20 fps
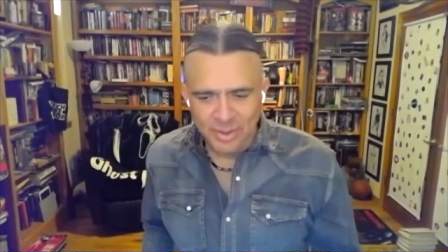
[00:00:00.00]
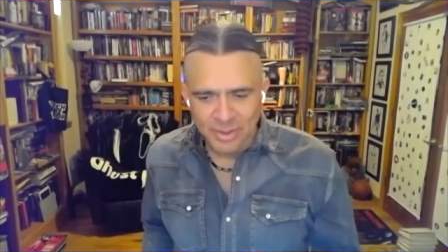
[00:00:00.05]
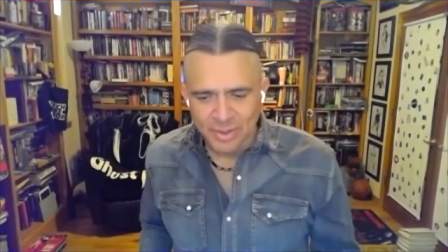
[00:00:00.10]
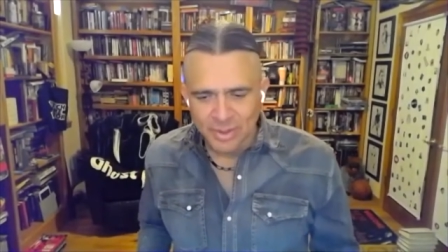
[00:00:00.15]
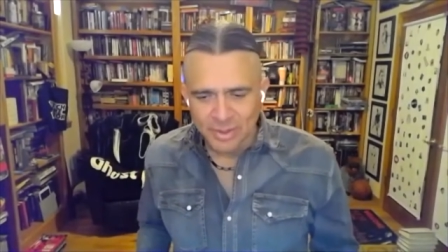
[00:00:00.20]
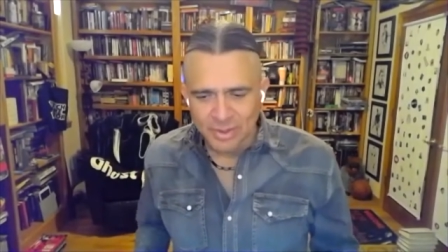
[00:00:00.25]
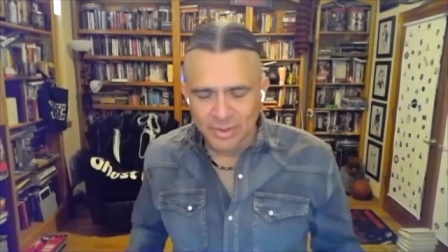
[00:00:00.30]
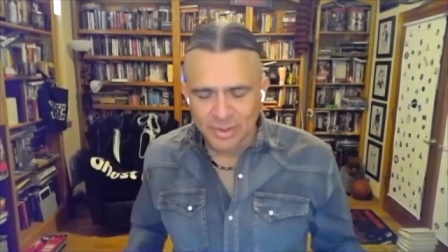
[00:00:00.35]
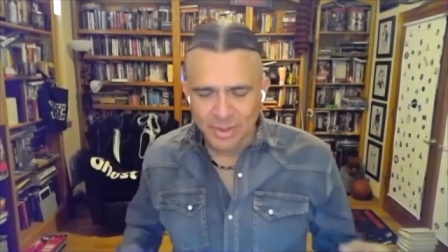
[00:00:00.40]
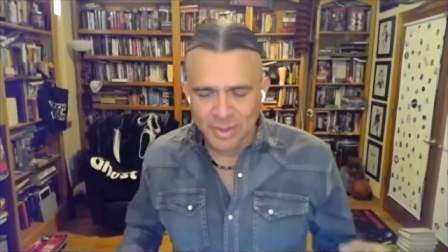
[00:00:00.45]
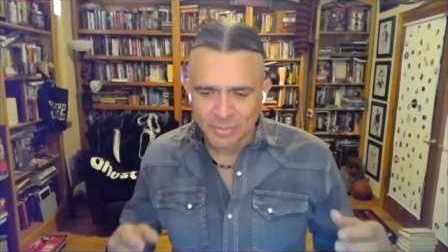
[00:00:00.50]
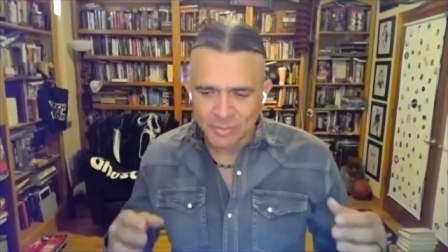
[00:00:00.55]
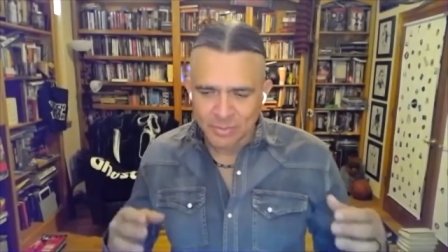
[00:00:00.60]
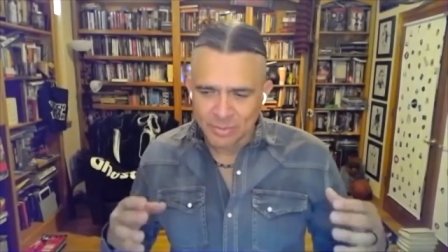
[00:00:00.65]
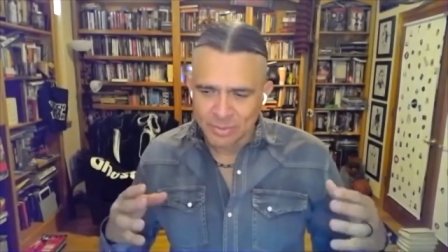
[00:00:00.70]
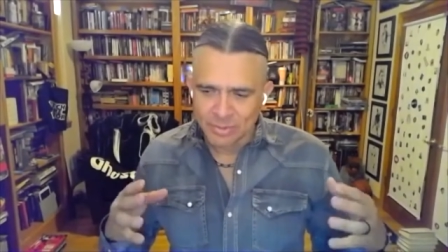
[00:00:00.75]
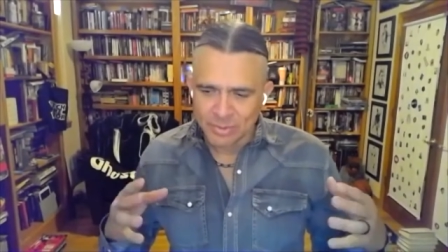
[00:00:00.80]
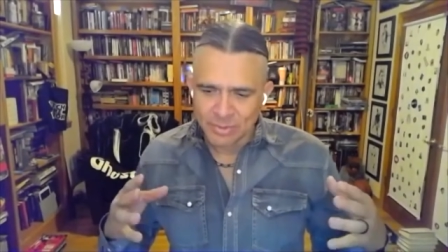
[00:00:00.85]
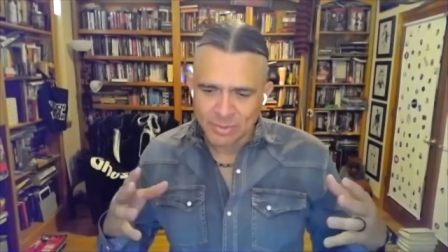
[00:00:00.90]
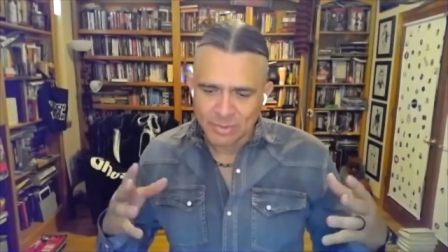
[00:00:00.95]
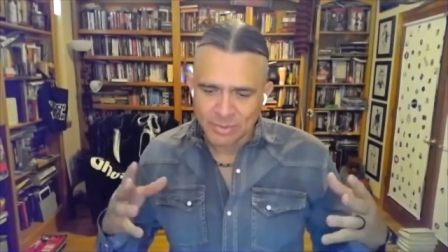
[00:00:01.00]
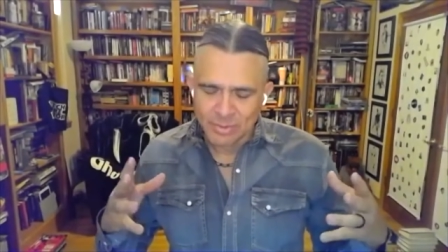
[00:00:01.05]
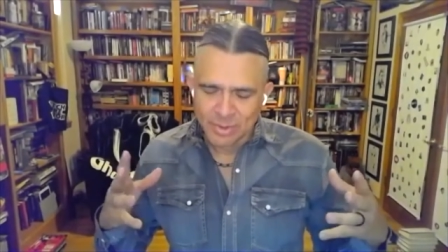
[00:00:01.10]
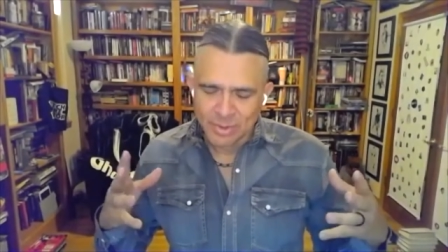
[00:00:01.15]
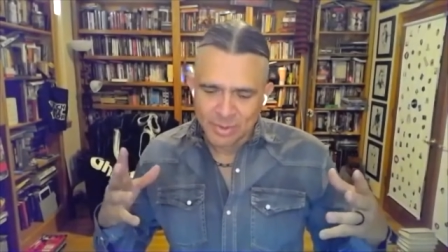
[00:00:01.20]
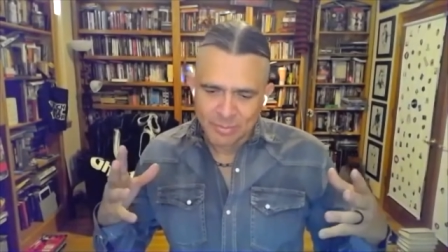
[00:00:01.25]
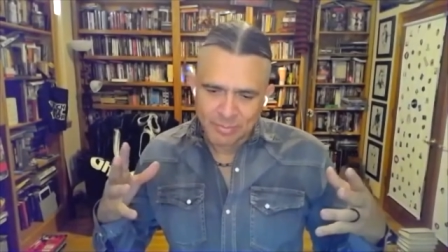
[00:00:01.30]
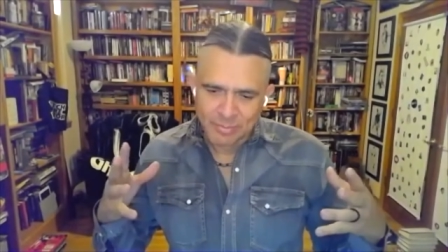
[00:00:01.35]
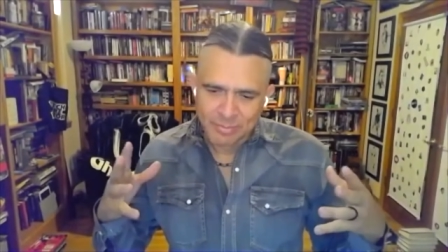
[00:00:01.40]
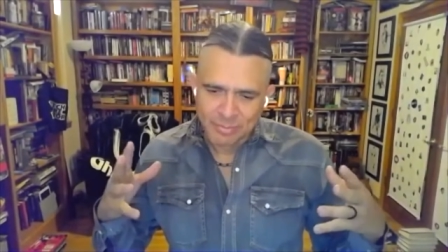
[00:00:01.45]
that were
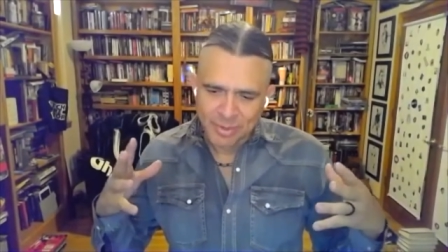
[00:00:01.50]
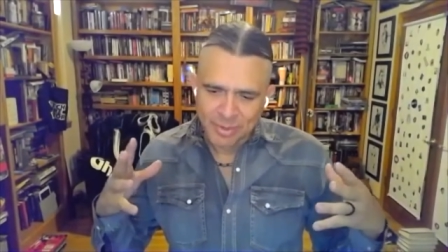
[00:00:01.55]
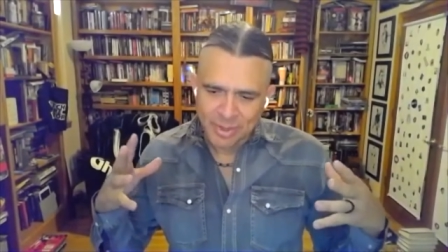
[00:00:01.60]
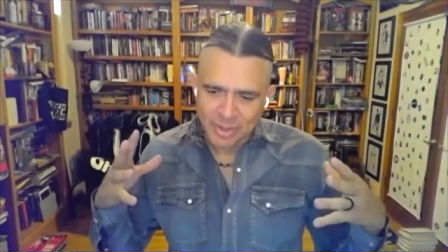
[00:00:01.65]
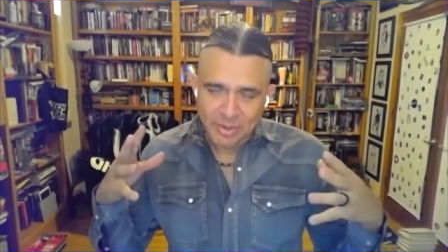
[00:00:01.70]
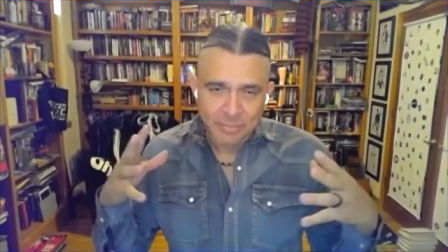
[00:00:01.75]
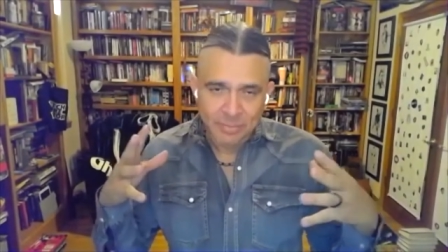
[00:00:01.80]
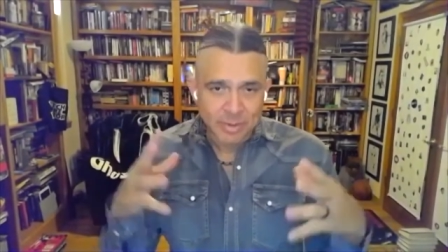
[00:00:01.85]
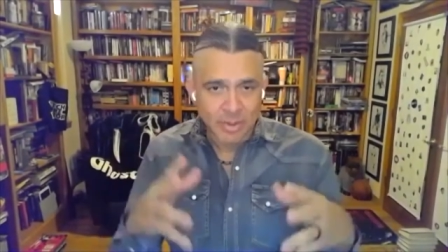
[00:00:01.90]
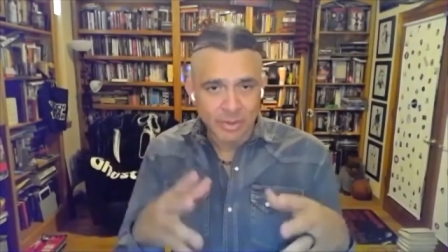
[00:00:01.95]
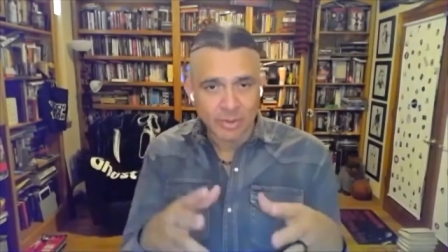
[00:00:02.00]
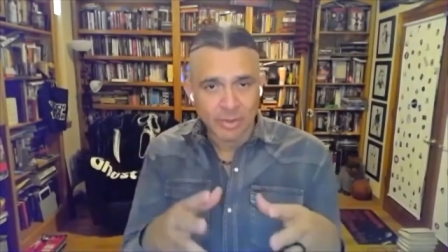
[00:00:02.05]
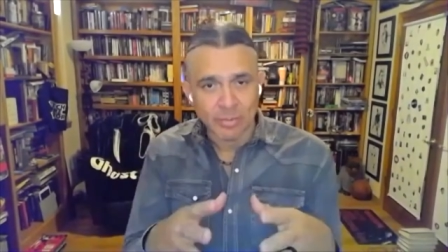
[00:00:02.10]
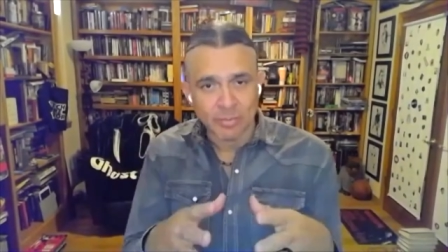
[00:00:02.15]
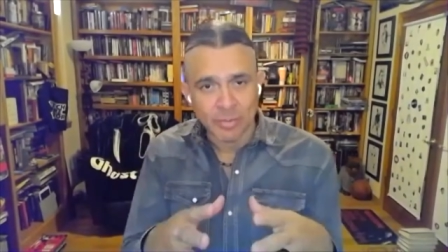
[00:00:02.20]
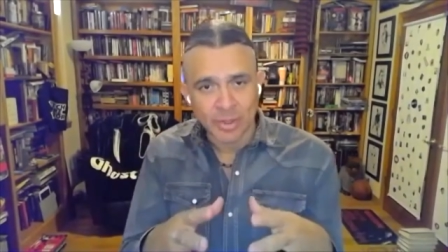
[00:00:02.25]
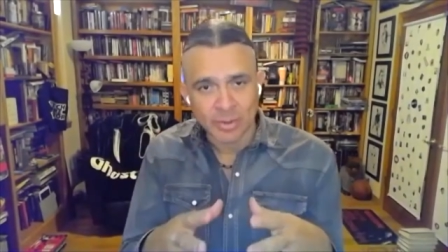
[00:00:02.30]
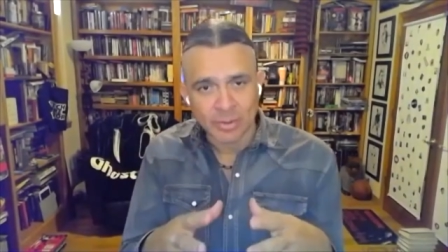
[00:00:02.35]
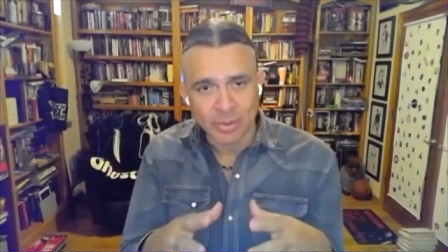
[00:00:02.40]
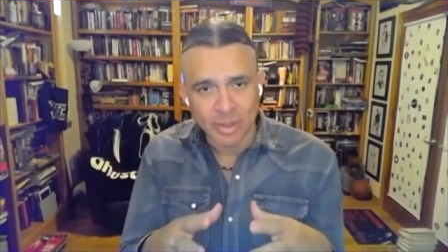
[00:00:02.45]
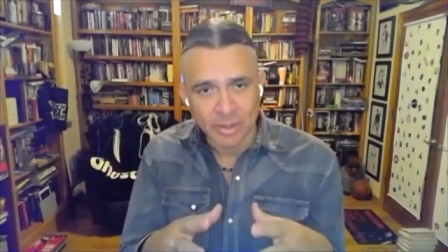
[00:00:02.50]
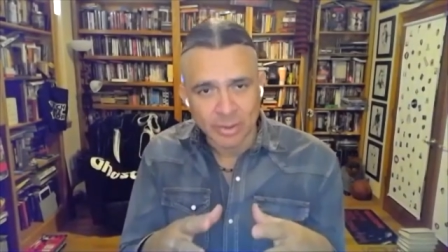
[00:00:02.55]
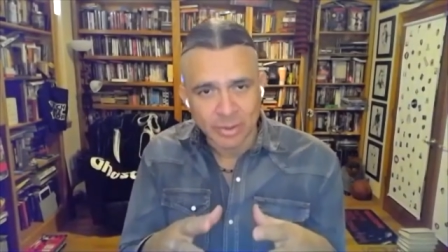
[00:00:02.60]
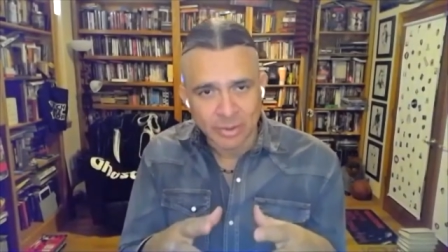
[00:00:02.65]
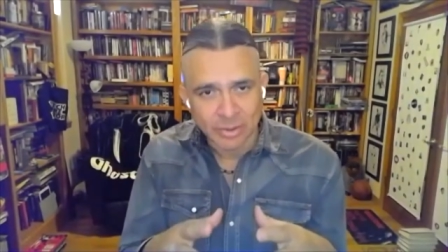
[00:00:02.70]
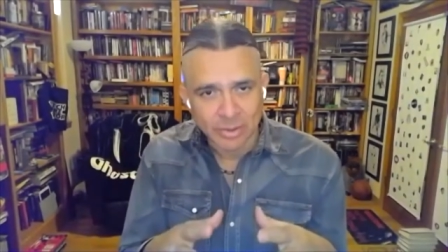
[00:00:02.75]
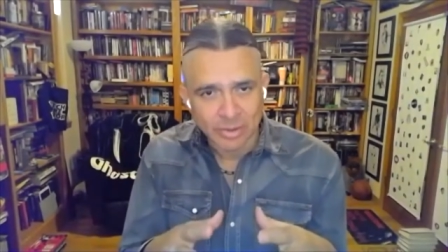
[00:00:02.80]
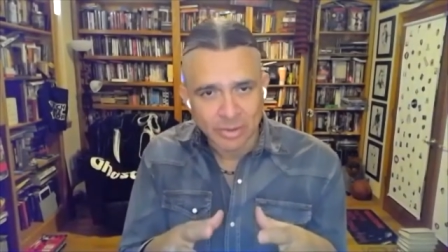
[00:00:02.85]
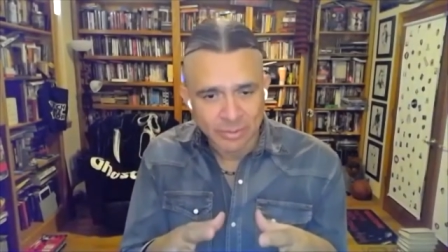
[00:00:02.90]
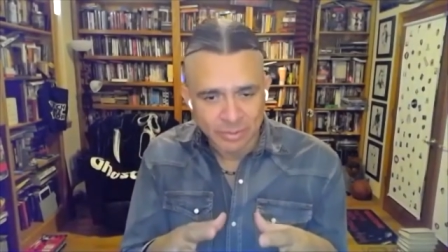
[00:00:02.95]
feeding him into this meat grinder